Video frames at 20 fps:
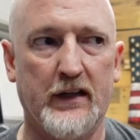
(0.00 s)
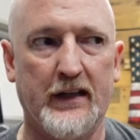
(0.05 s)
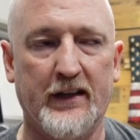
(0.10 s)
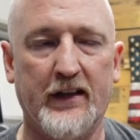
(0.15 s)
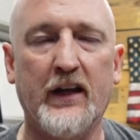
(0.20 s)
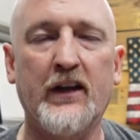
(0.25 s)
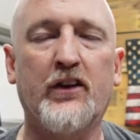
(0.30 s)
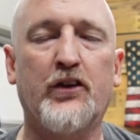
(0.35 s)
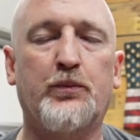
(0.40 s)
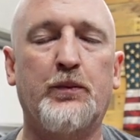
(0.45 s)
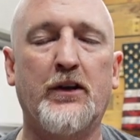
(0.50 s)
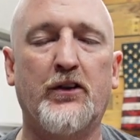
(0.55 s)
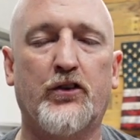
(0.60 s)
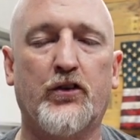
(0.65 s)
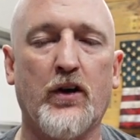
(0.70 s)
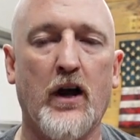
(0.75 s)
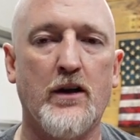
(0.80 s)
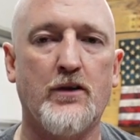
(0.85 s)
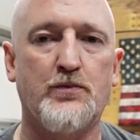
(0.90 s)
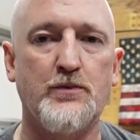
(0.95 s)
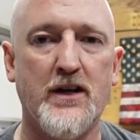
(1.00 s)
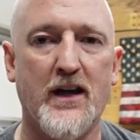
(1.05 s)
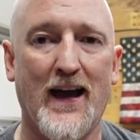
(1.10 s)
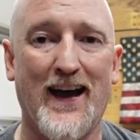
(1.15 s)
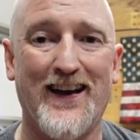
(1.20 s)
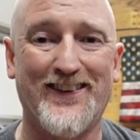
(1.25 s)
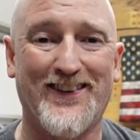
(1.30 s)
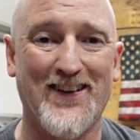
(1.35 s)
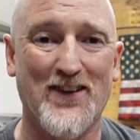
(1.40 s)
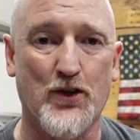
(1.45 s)
It, has been described to me
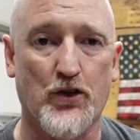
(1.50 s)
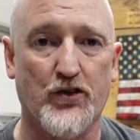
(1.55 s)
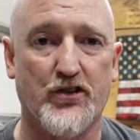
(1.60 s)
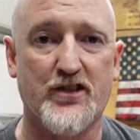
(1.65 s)
as either